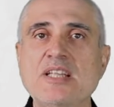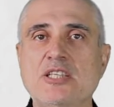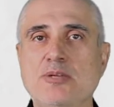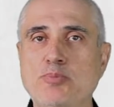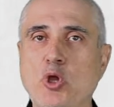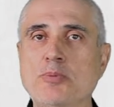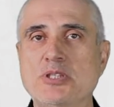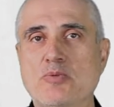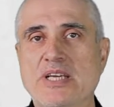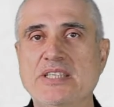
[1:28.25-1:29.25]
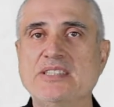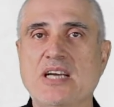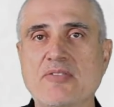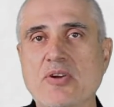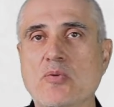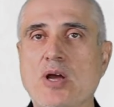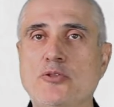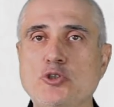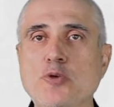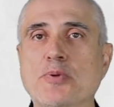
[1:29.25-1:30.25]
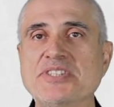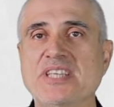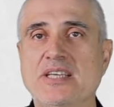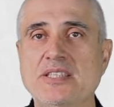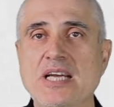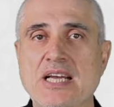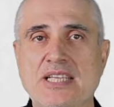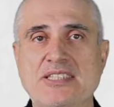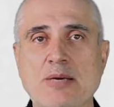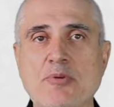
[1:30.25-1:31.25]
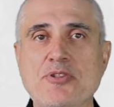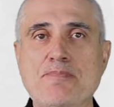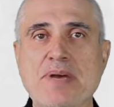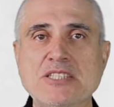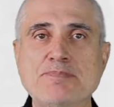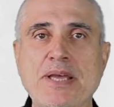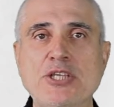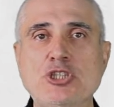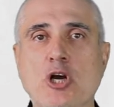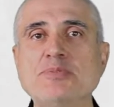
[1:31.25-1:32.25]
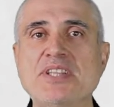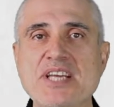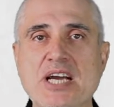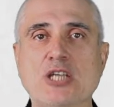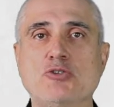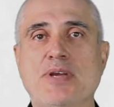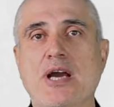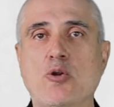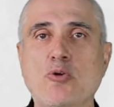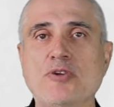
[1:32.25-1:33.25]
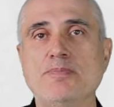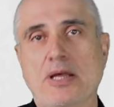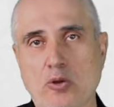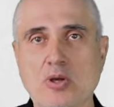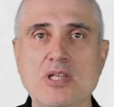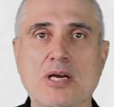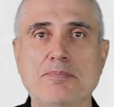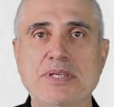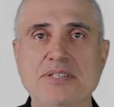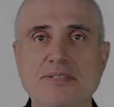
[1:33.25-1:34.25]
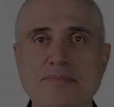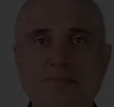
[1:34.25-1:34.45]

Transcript: Valley unemployment rate is hovering around 2%, and some of the best-paying jobs in the country are offered by local companies.